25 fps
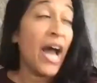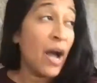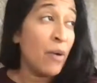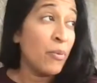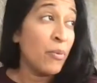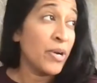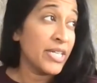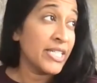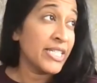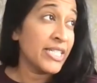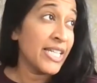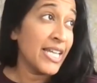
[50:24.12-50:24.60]
I
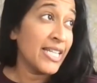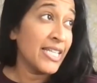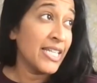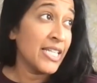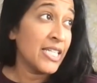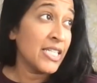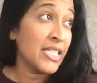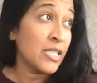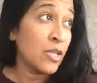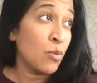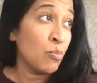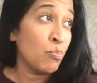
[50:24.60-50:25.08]
want to say
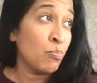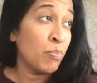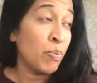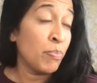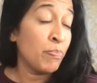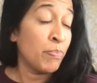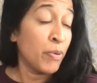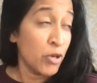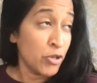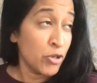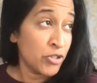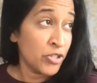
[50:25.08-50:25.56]
this
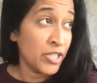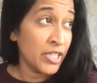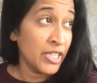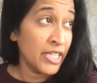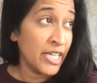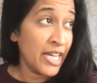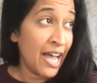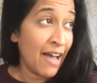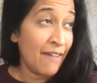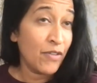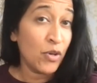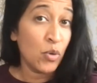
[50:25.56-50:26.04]

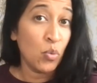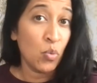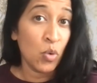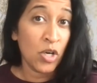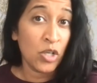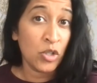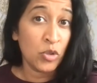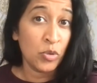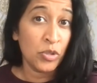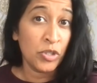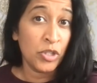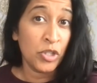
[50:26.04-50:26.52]
personally, having
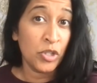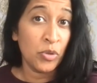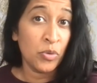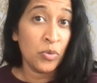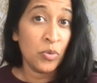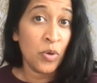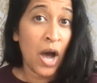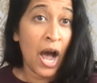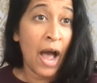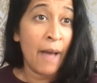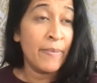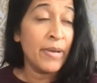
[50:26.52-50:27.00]
worked with
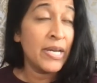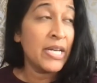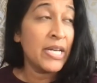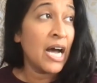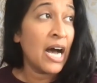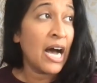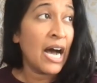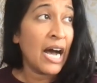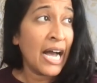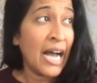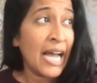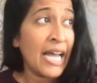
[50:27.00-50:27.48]
you, I mean,
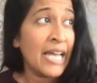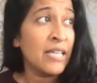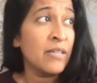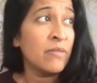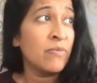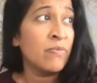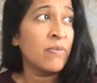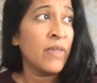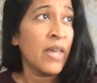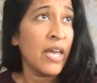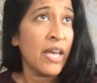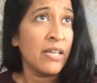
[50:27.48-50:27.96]

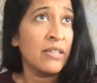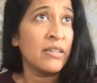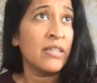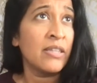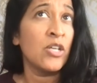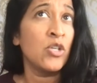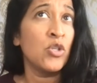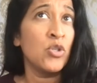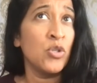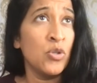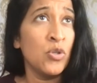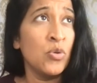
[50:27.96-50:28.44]
I think
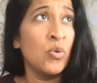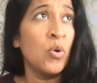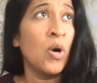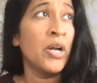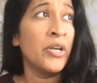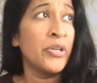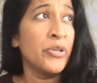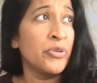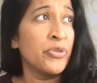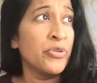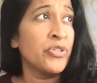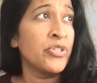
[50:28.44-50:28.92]
that you
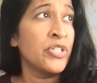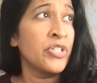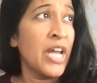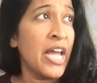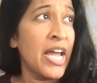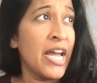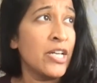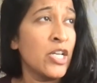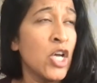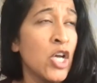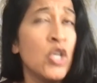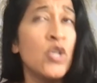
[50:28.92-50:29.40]

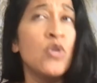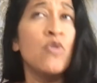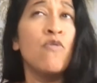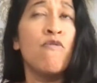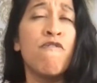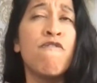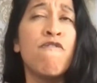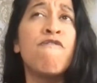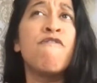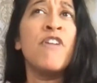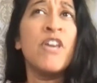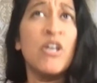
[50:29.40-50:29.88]
understand, you
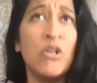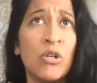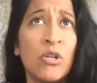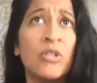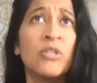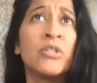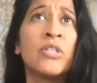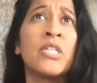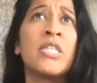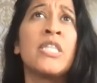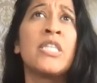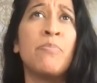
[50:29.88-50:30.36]

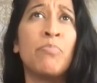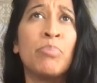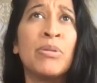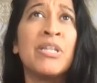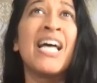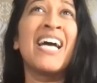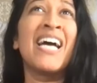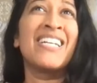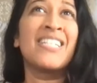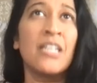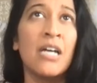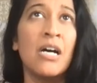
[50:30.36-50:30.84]
feel the
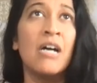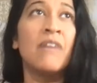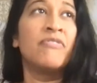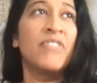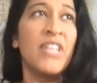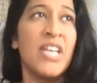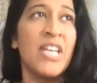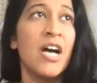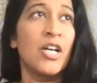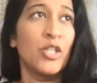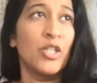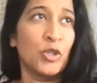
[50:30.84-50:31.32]
plight of
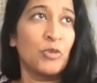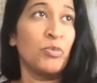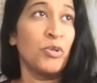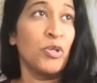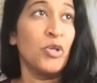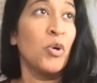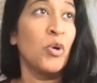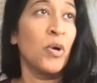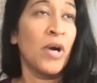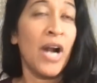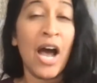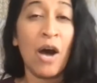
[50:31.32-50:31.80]
the
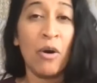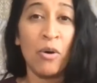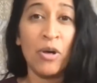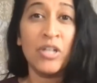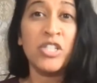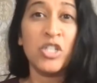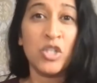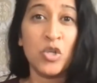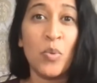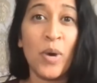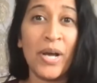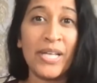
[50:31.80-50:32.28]
entrepreneur. How
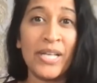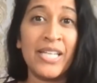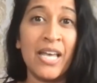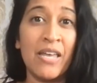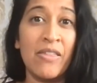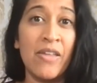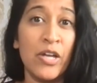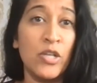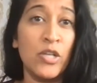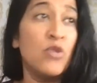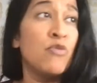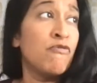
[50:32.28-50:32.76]
else do I
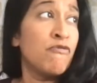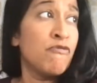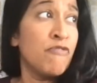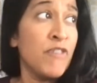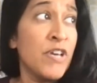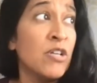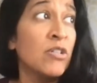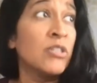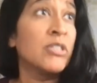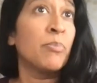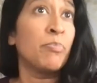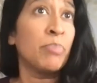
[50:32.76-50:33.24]
say that? You the
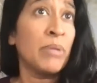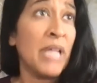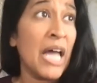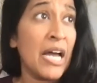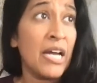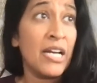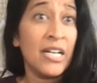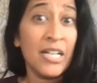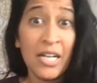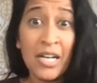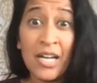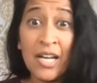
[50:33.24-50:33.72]
feel plight. the
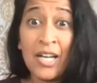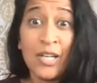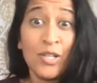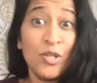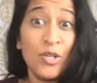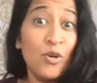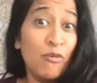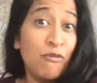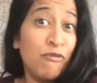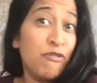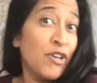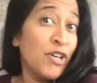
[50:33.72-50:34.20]
plight.
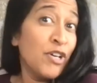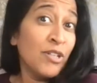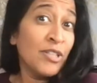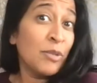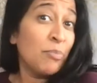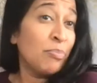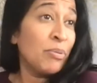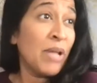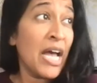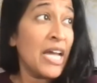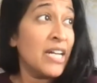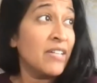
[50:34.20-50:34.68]
You feel
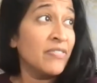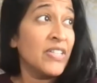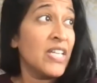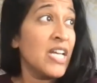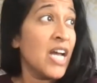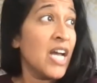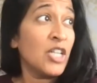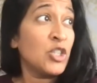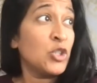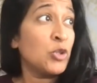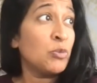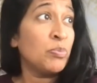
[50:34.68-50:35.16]
the plight of the,
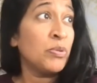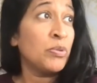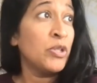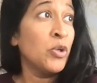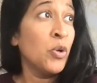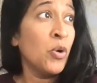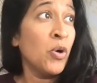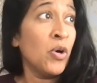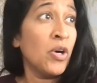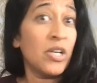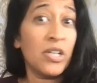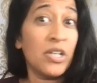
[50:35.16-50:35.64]
the
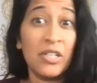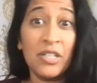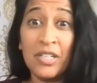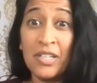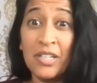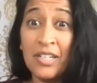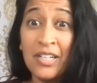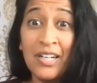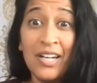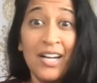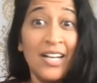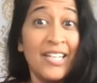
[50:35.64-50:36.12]
entrepreneur. Angst
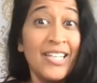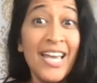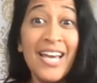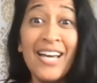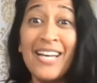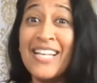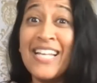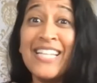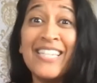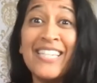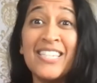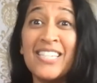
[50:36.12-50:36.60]

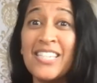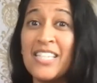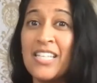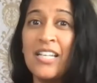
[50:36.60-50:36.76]
yeah,